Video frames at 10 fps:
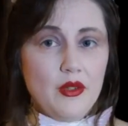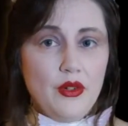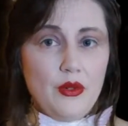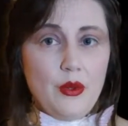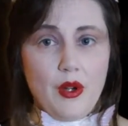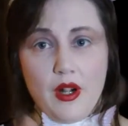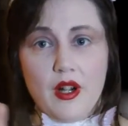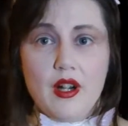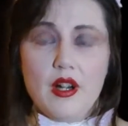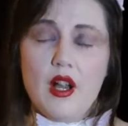
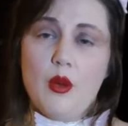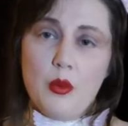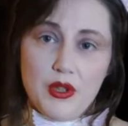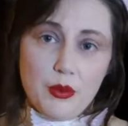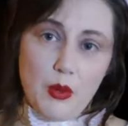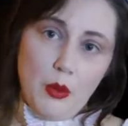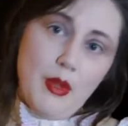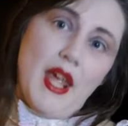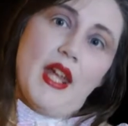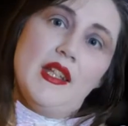for Winter
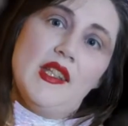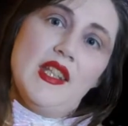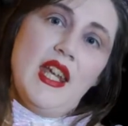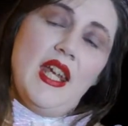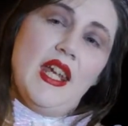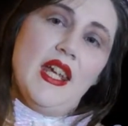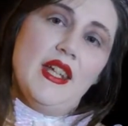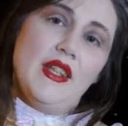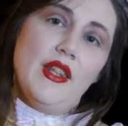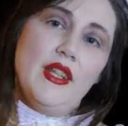Romance
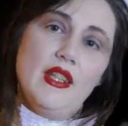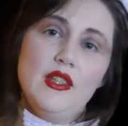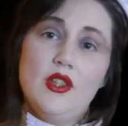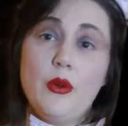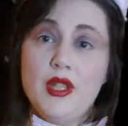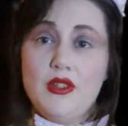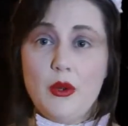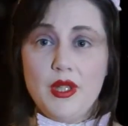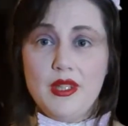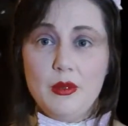and the Doki
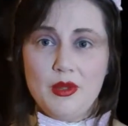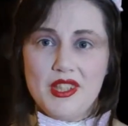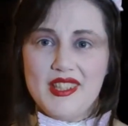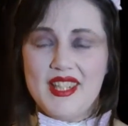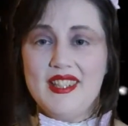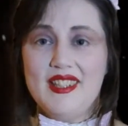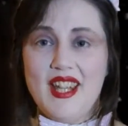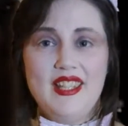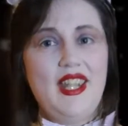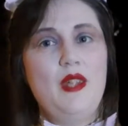Doki, which is a
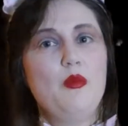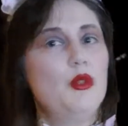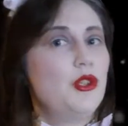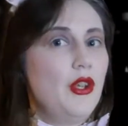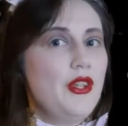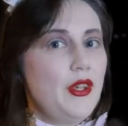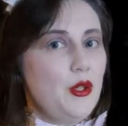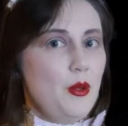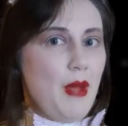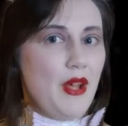side game, which I'll tell
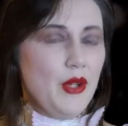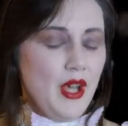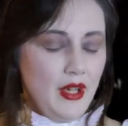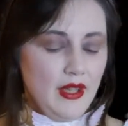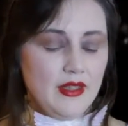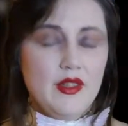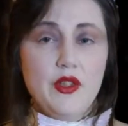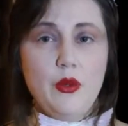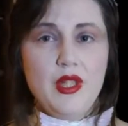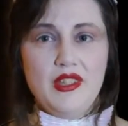you about. It's
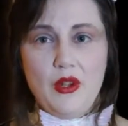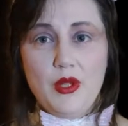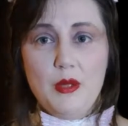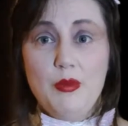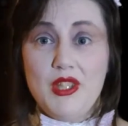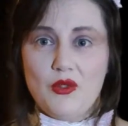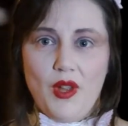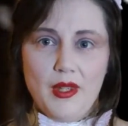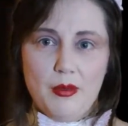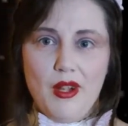Doki Doki Beach
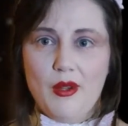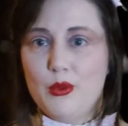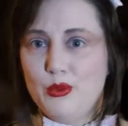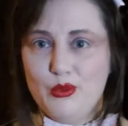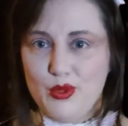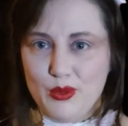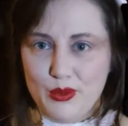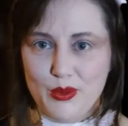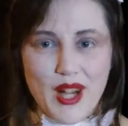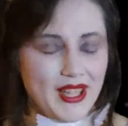Volleyball.
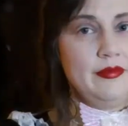Ooh.